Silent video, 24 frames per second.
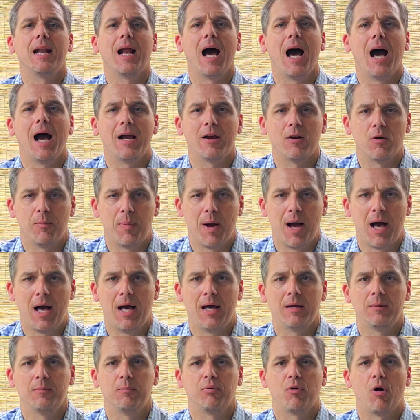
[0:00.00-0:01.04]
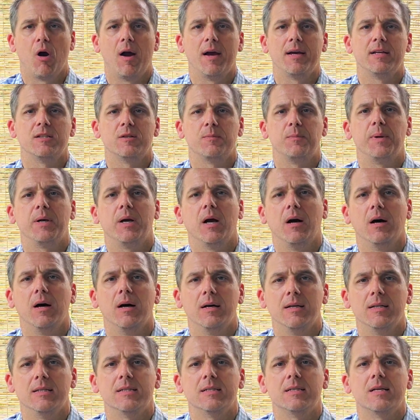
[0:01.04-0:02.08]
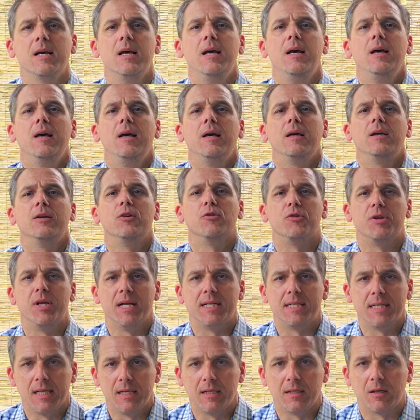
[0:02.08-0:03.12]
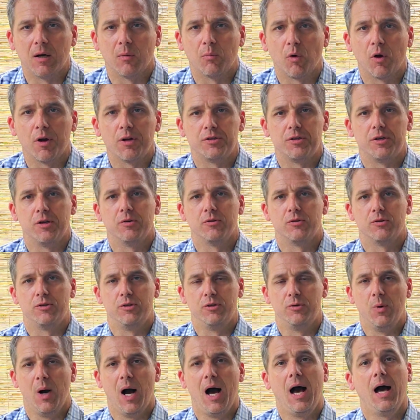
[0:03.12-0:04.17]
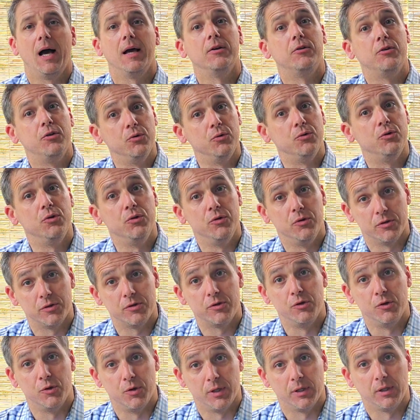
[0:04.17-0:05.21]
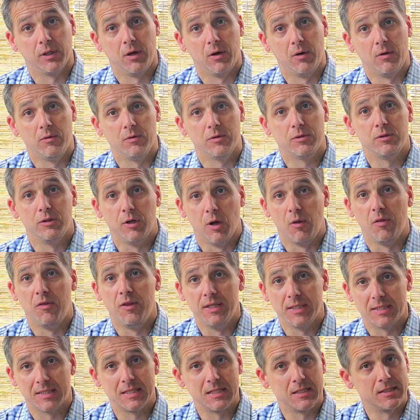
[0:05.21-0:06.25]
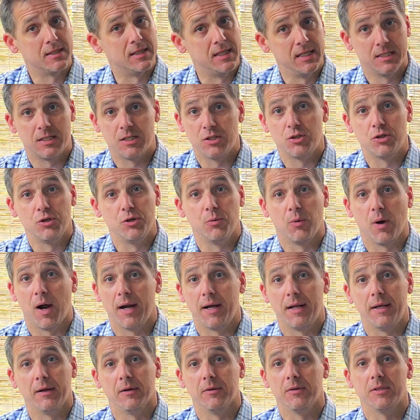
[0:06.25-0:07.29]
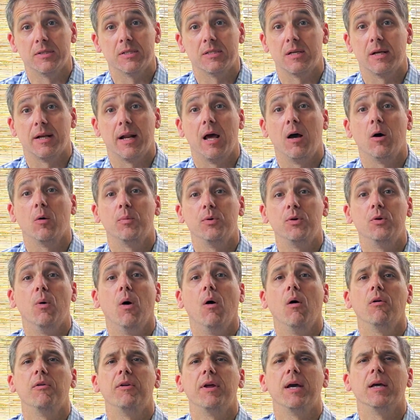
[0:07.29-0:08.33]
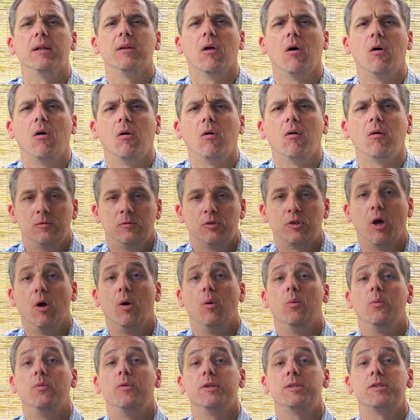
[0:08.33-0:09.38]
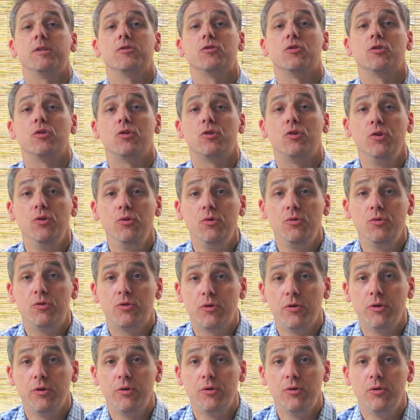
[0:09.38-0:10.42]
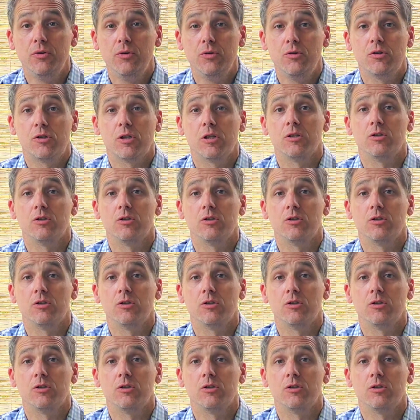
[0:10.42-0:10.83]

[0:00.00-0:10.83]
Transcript: higher buying price because your debt to income ratio is too high due to the student loans. This is you right here. This is gonna help you all day long. So this is huge news,